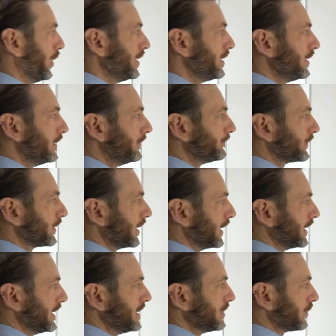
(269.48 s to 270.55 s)
one,
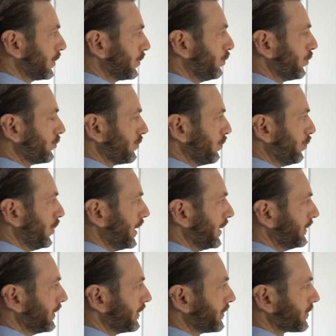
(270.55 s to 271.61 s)
and here in quadrant
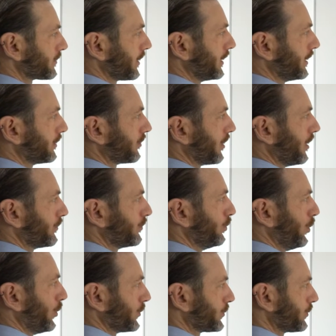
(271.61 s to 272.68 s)
one, the sine graph
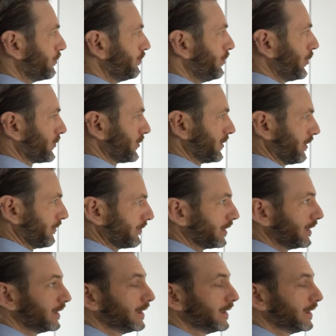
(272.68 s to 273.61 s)
was positive.